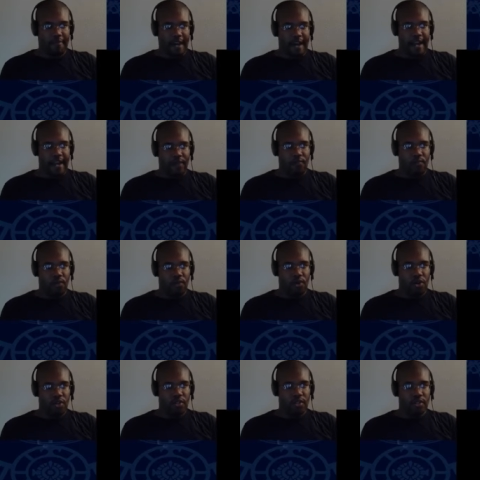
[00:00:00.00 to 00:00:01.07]
I
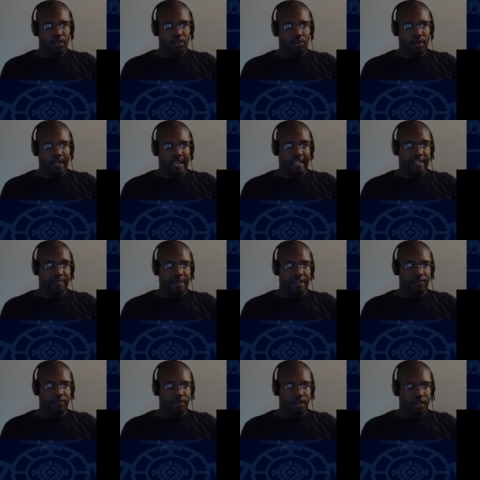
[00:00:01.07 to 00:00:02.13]
was doing a
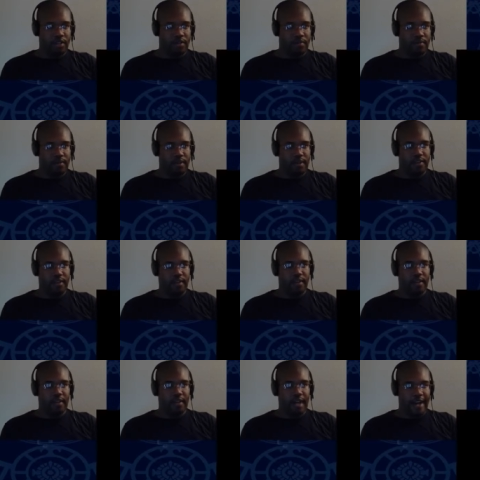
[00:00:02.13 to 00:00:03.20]
speed run,
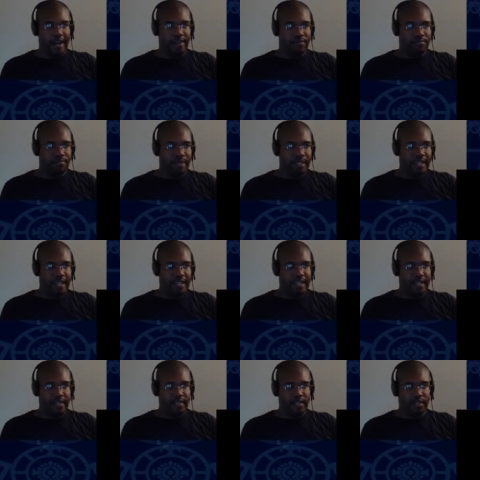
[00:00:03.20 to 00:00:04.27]
the item plant
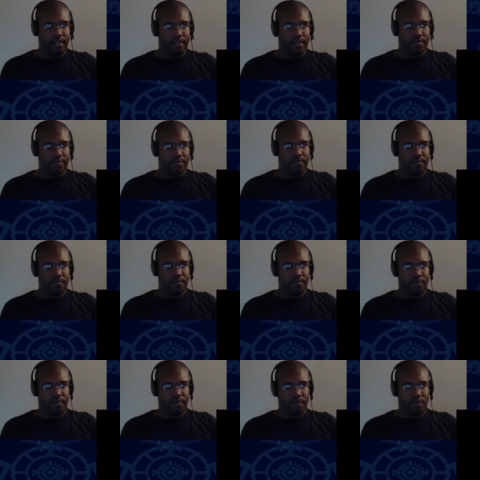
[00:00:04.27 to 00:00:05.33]
essence
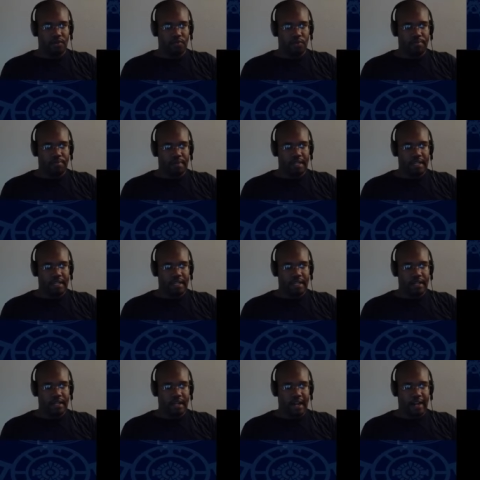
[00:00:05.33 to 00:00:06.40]
would be
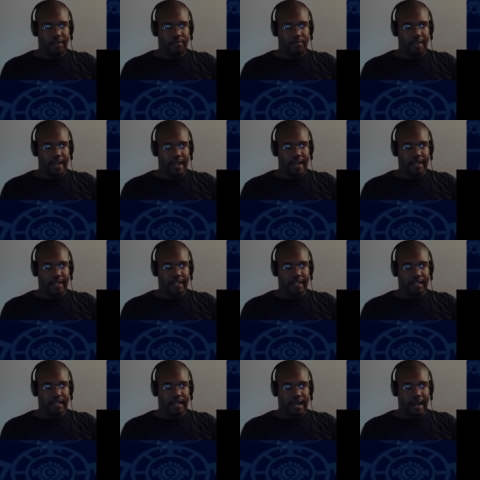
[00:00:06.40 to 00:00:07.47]
an item that
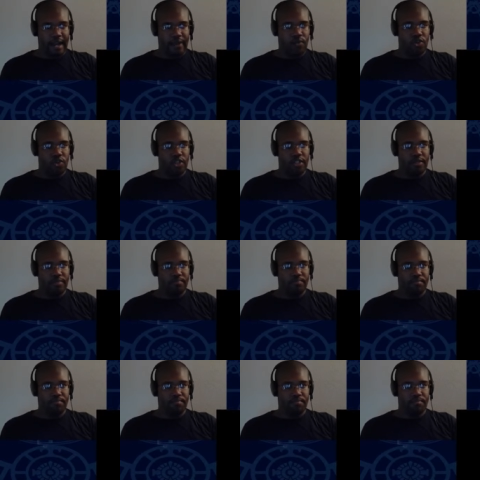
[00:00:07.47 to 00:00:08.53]
I would
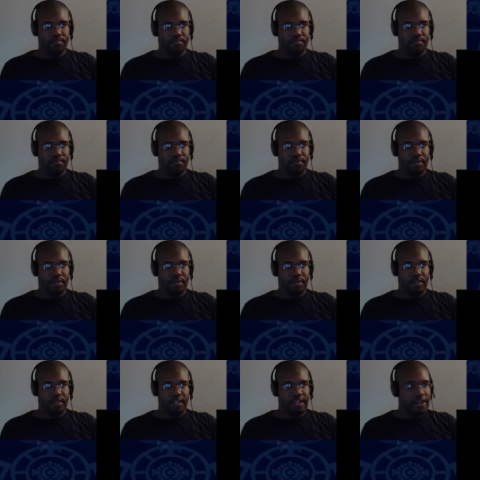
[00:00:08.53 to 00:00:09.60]

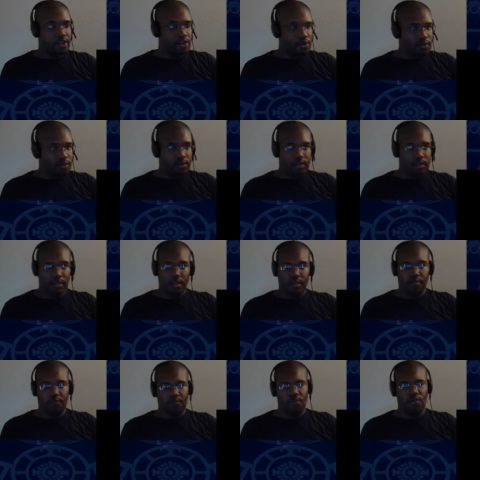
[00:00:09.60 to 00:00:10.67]
sell
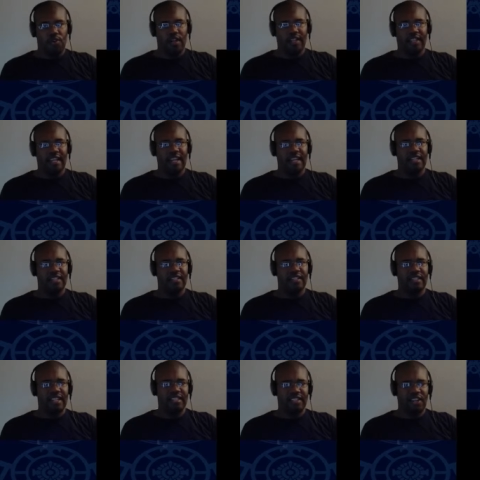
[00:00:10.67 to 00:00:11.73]
for. I think
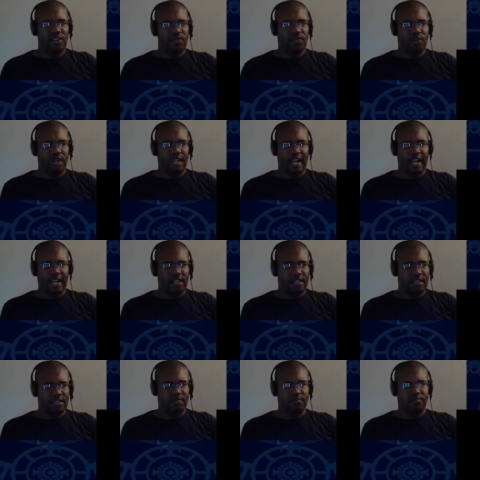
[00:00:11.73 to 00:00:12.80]
it sells for a lot
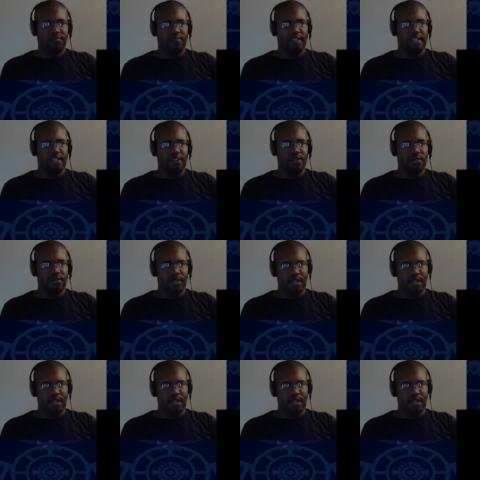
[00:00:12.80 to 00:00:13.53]
of gil.